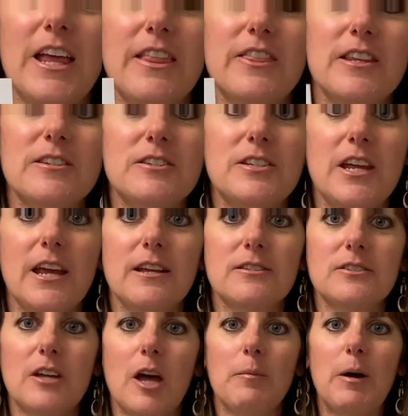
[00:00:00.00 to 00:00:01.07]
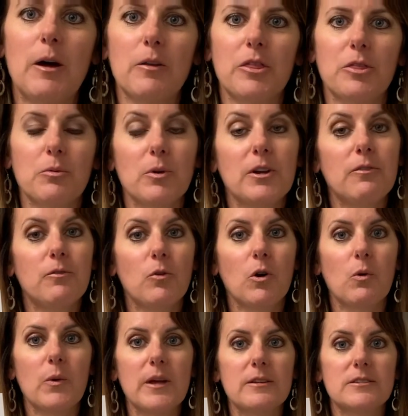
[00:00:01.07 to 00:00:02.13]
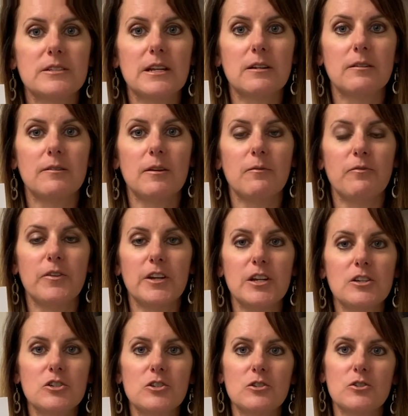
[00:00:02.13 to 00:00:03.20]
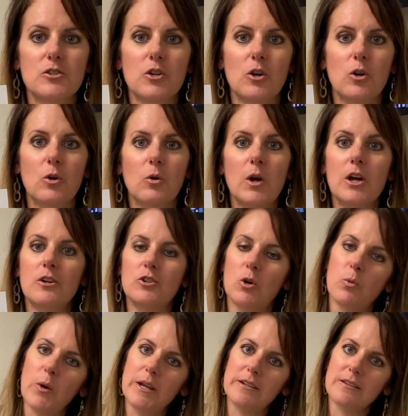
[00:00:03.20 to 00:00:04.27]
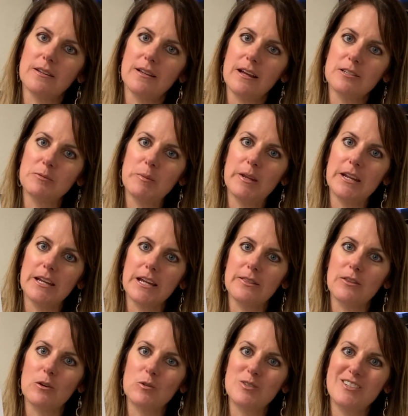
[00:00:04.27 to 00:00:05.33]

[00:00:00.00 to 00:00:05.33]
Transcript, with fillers: This takes about three to four weeks to finish, so don't wait to the last minute, get those